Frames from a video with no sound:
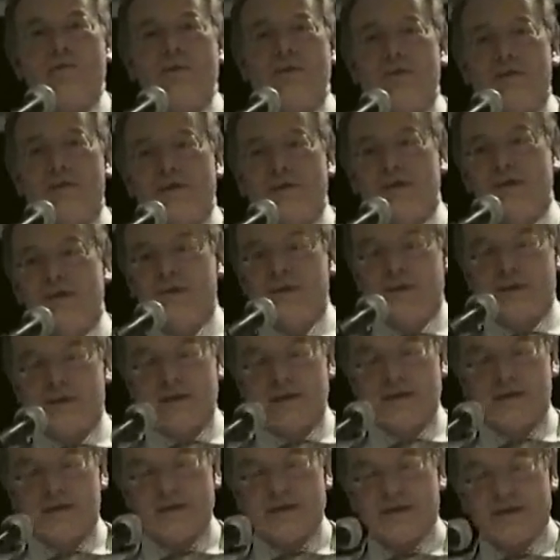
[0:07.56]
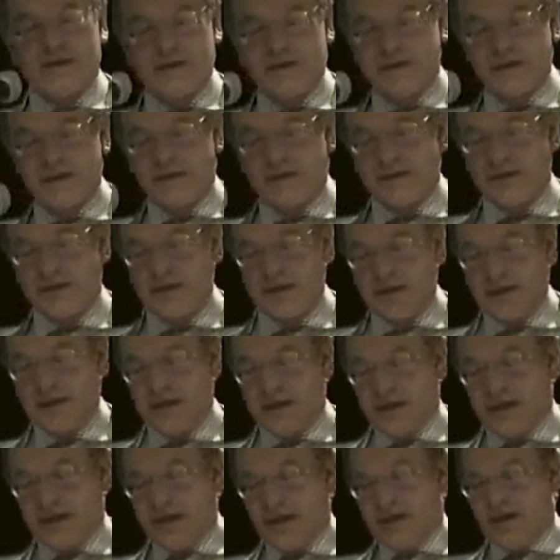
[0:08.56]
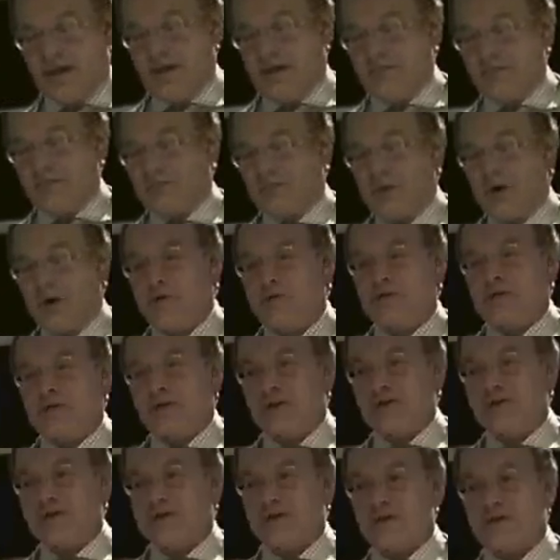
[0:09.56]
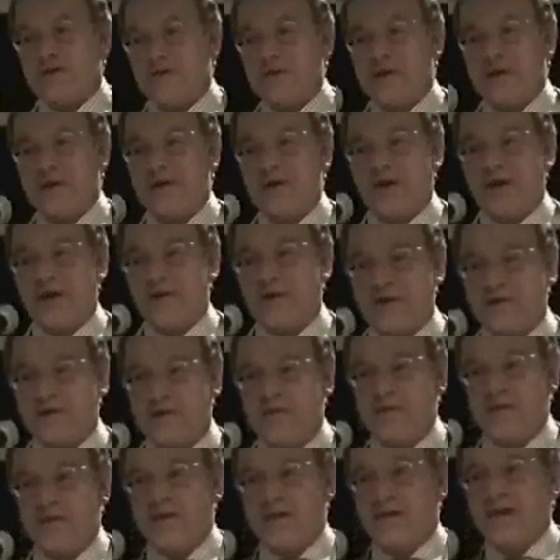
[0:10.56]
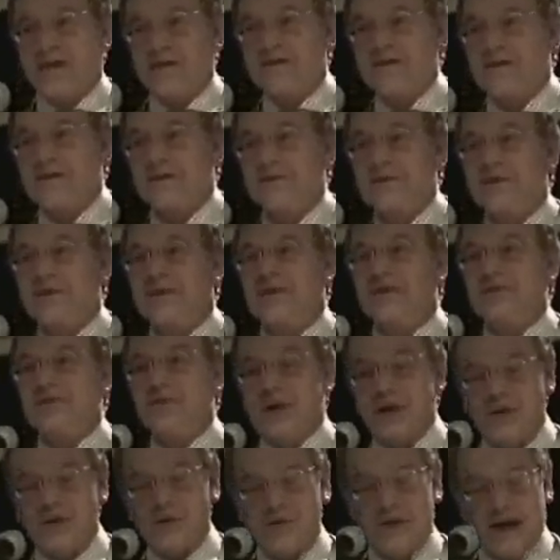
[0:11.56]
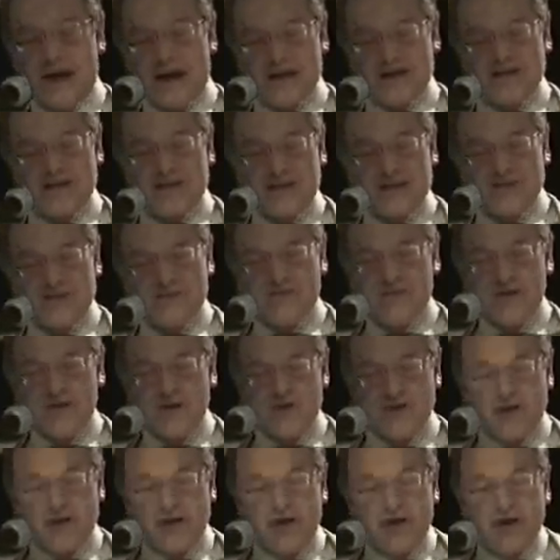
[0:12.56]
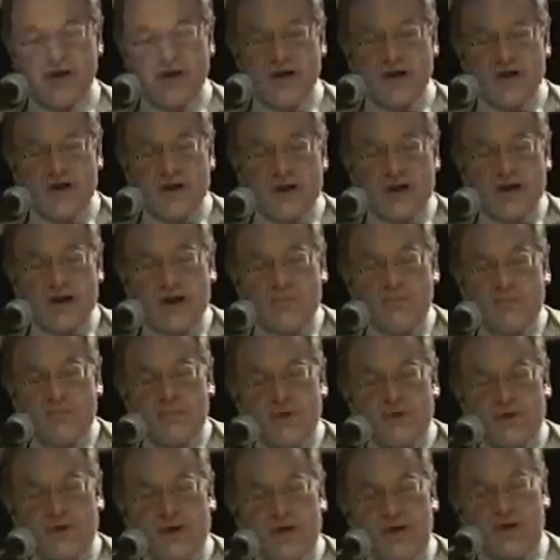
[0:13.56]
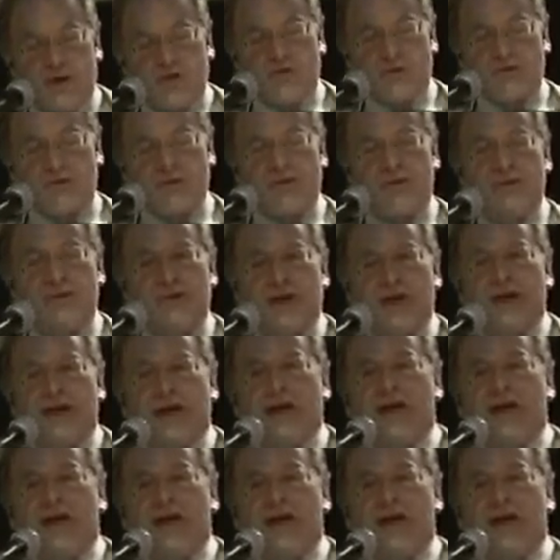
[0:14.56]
in the brochure, so I don't think I need to dwell on that further. But I thought I'd just say a